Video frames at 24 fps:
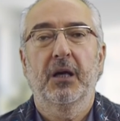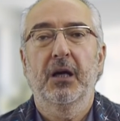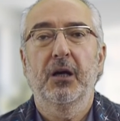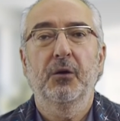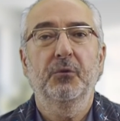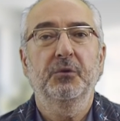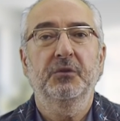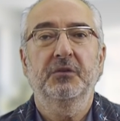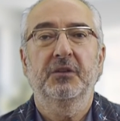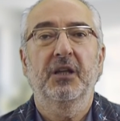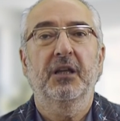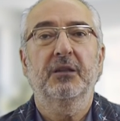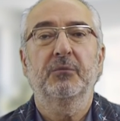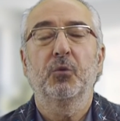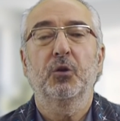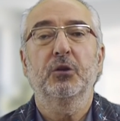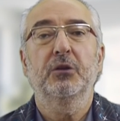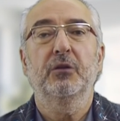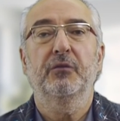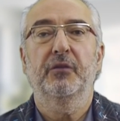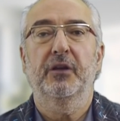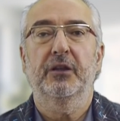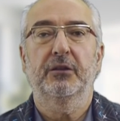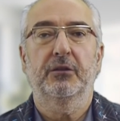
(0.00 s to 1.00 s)
How is that
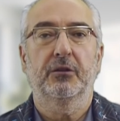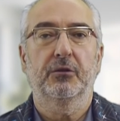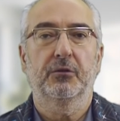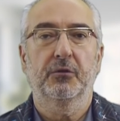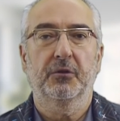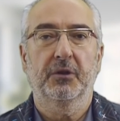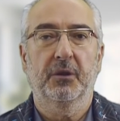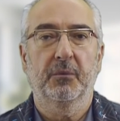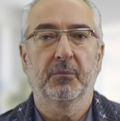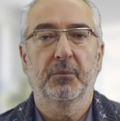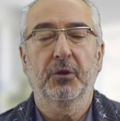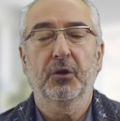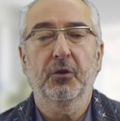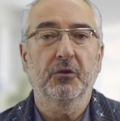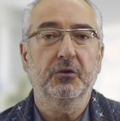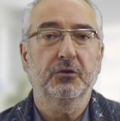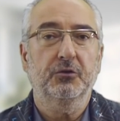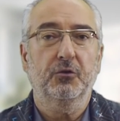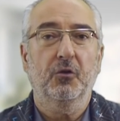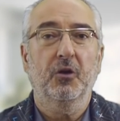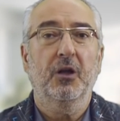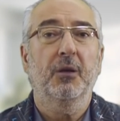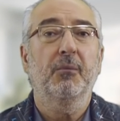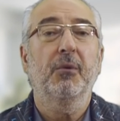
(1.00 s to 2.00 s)
motivating to them?
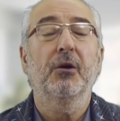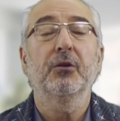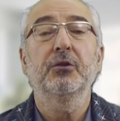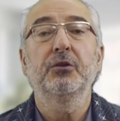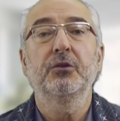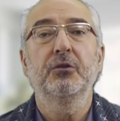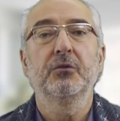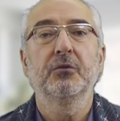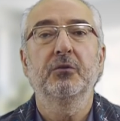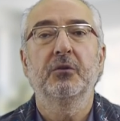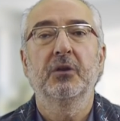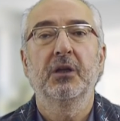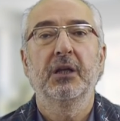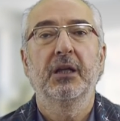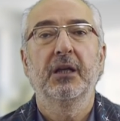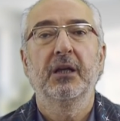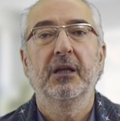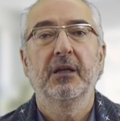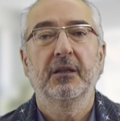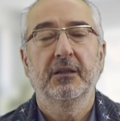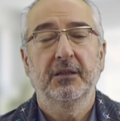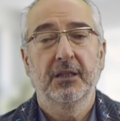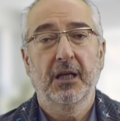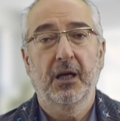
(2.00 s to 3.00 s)
Because it's all about you.
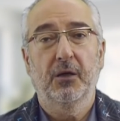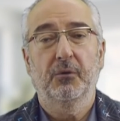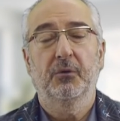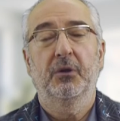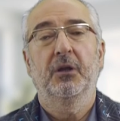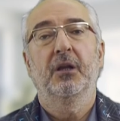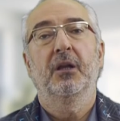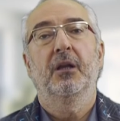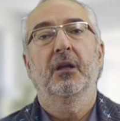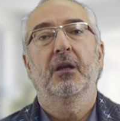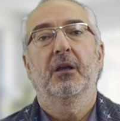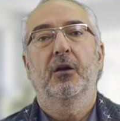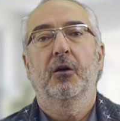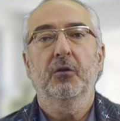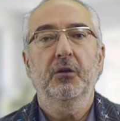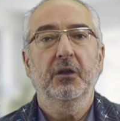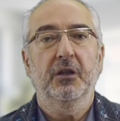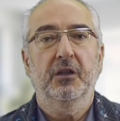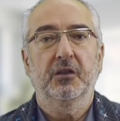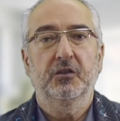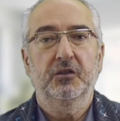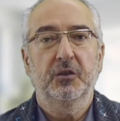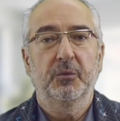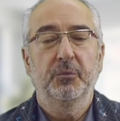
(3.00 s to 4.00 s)
Now,
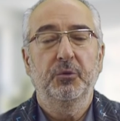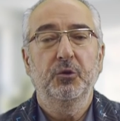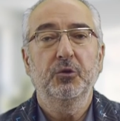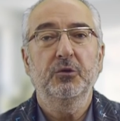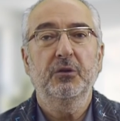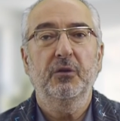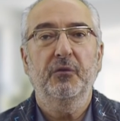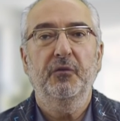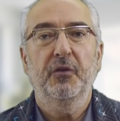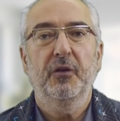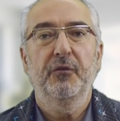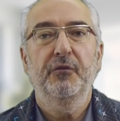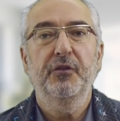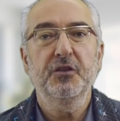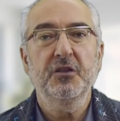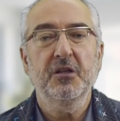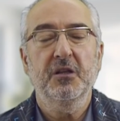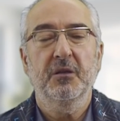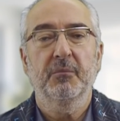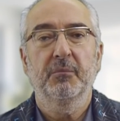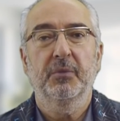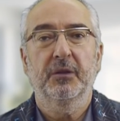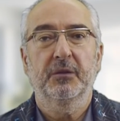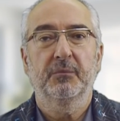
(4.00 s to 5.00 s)
okay, it's a beautiful
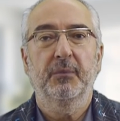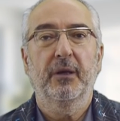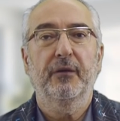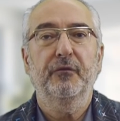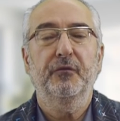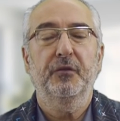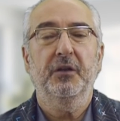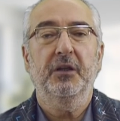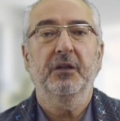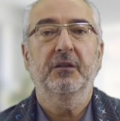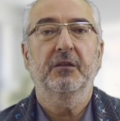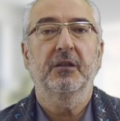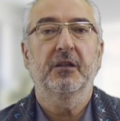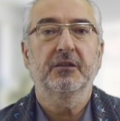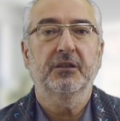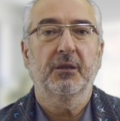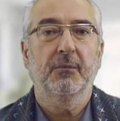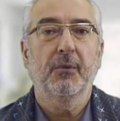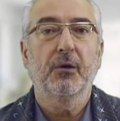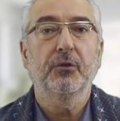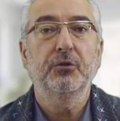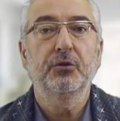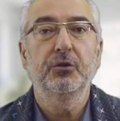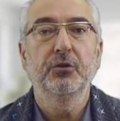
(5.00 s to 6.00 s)
vision, but my friend,
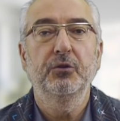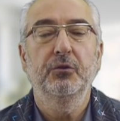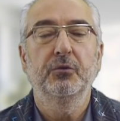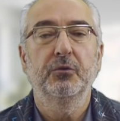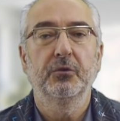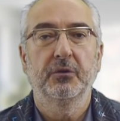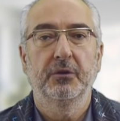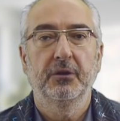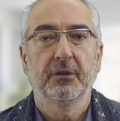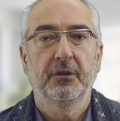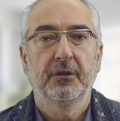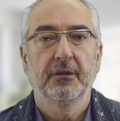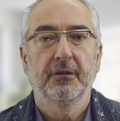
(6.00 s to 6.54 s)
it's about you.